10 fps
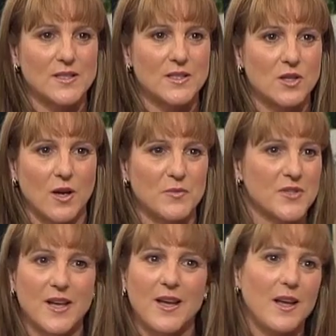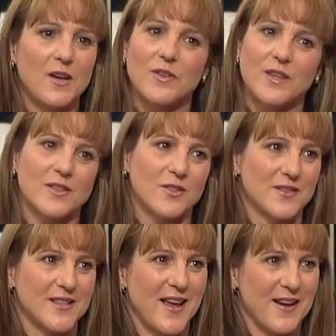recent times, everything's
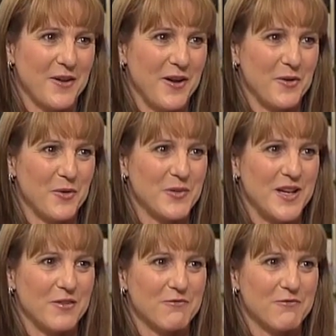on sale all, all well, the